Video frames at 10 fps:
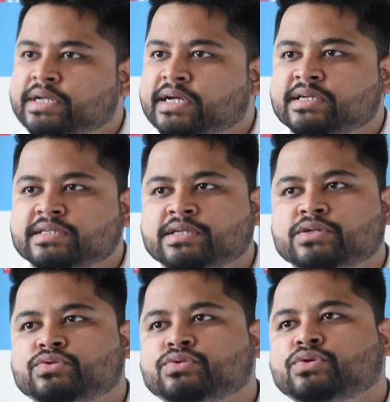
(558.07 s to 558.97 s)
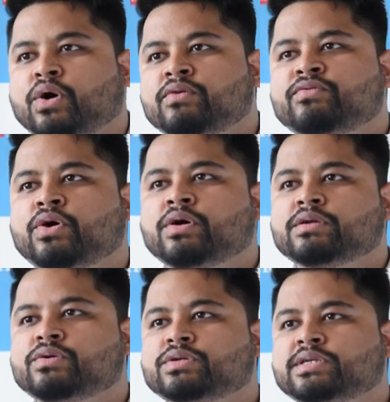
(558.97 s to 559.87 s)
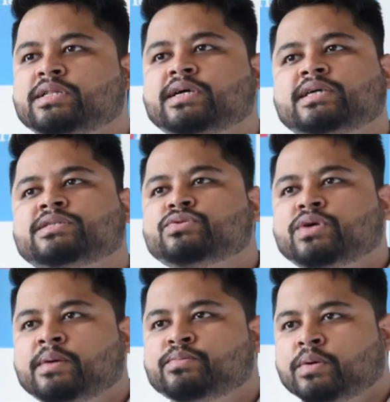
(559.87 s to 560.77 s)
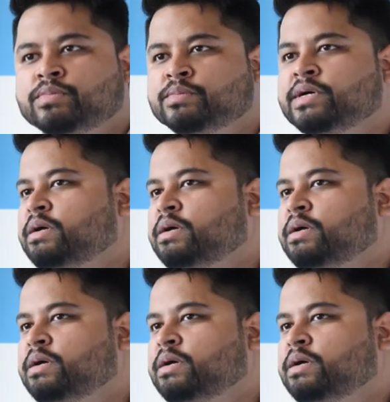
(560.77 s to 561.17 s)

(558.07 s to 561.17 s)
tier 3 cities to solve your you know sardi khansi zukham problem.